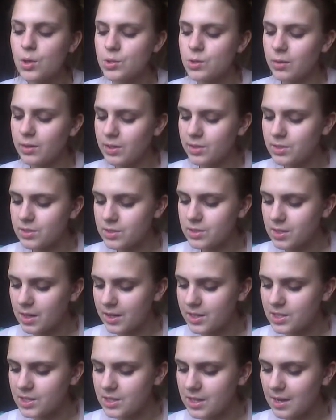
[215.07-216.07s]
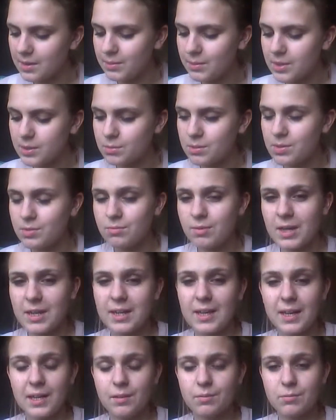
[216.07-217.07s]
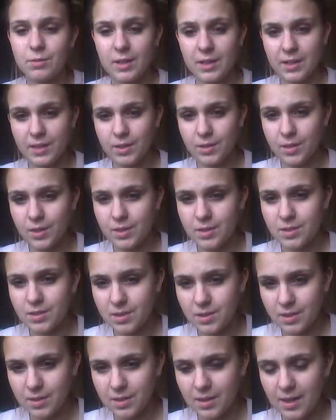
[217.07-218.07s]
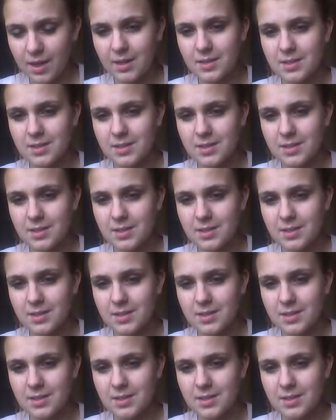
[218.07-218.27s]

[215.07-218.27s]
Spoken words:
So I used SlideShare, which was a really, really good thing.